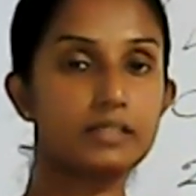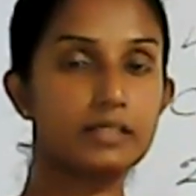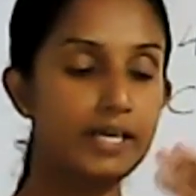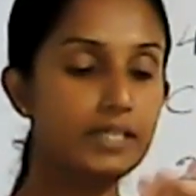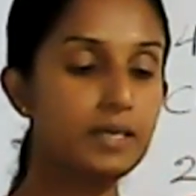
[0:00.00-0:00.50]

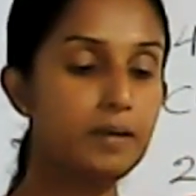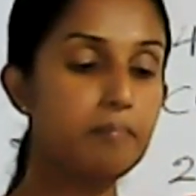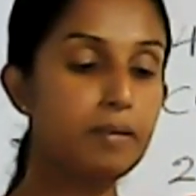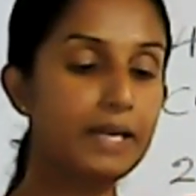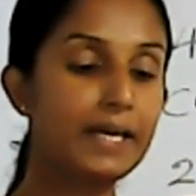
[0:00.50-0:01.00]
right,
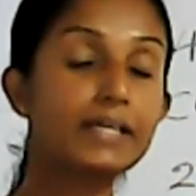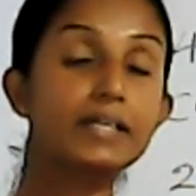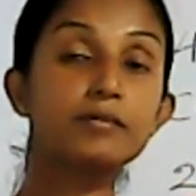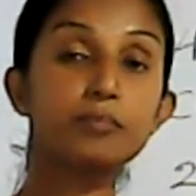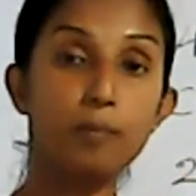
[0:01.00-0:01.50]

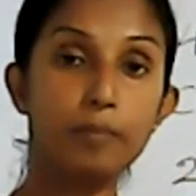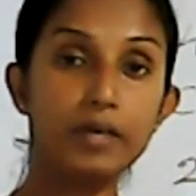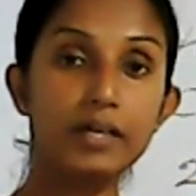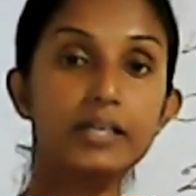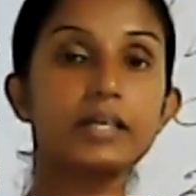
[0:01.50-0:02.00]
plated
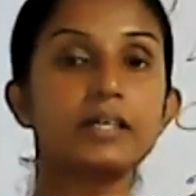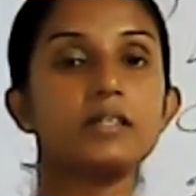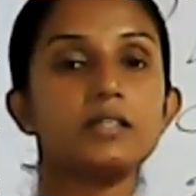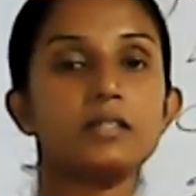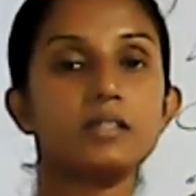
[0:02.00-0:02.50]
properly,
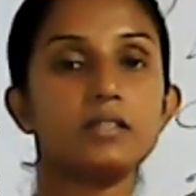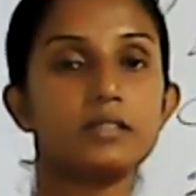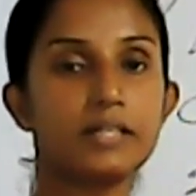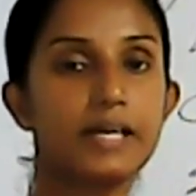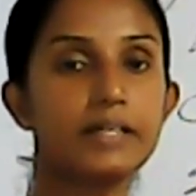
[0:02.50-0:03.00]

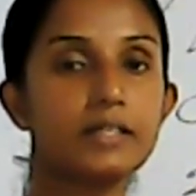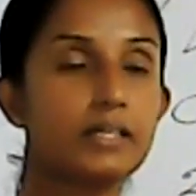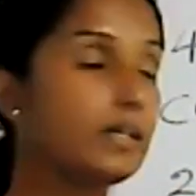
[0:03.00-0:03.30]
right?